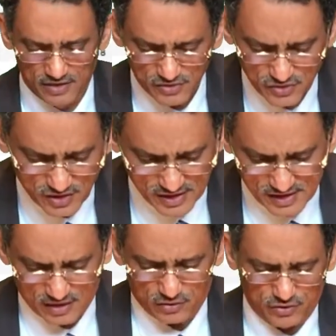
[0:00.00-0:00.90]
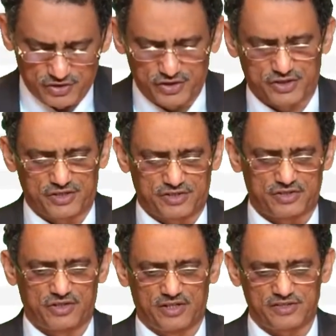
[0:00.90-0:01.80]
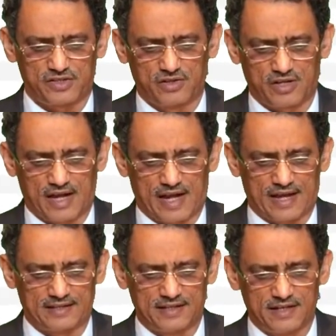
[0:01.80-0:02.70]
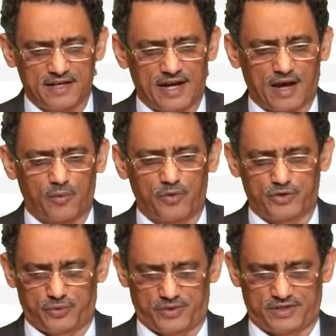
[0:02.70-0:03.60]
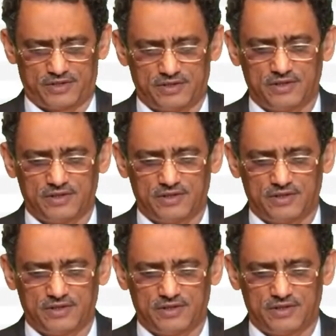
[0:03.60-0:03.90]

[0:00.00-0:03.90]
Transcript: So these are conditions. So let's look at how we do it.